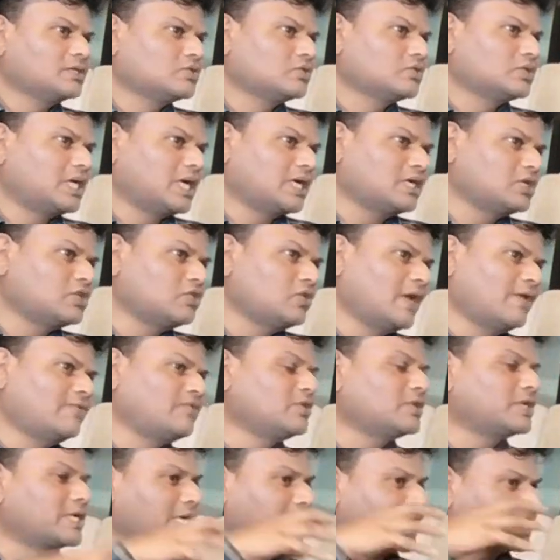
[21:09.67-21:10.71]
So that you'll
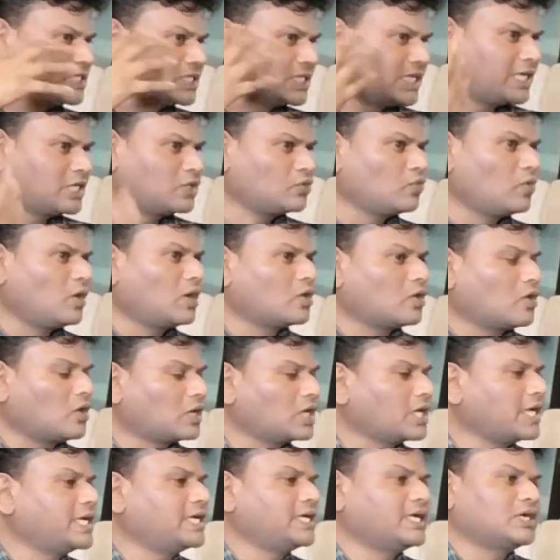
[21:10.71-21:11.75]
have to translate to an
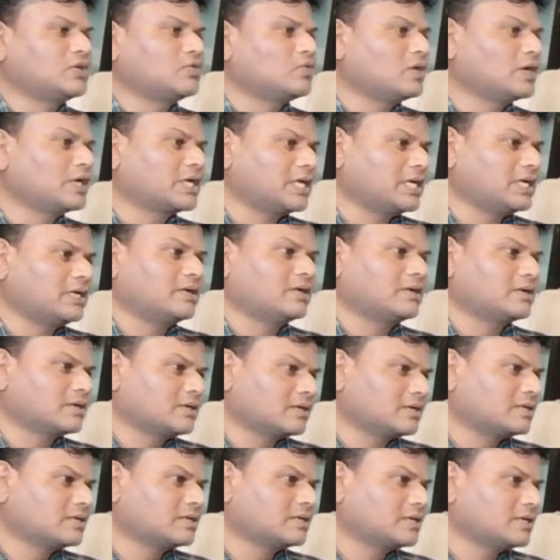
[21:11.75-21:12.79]
online networking
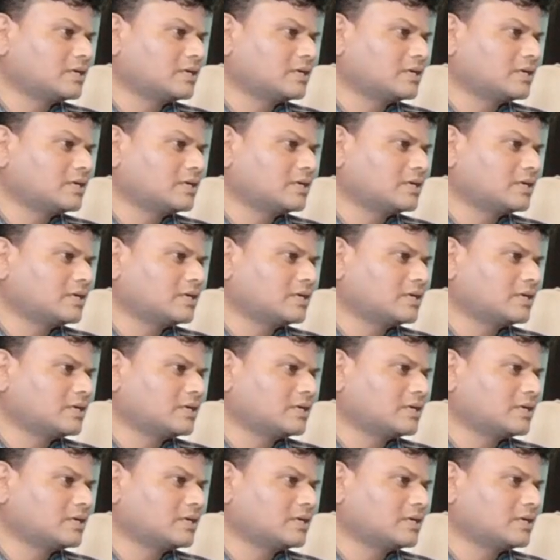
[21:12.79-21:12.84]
